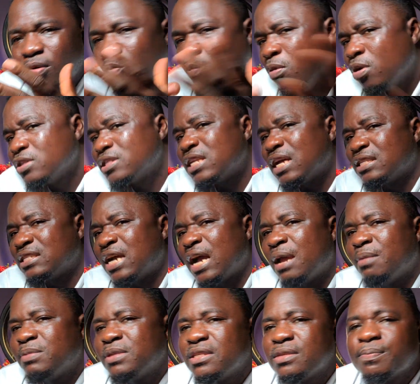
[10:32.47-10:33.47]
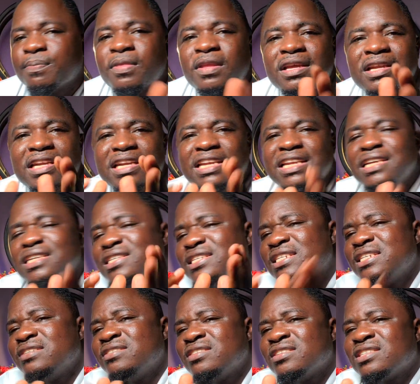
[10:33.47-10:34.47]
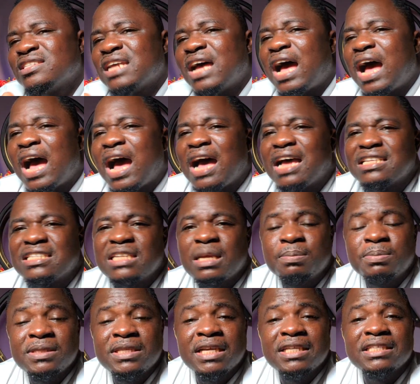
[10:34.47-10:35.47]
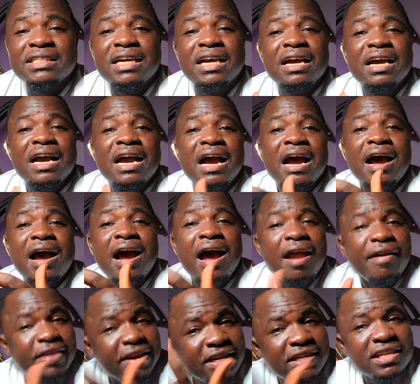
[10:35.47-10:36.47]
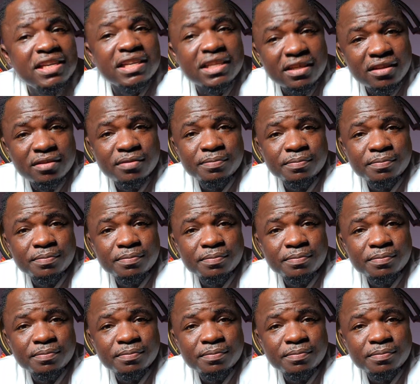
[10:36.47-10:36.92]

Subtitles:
Most of the times, these deals are accepted hurriedly.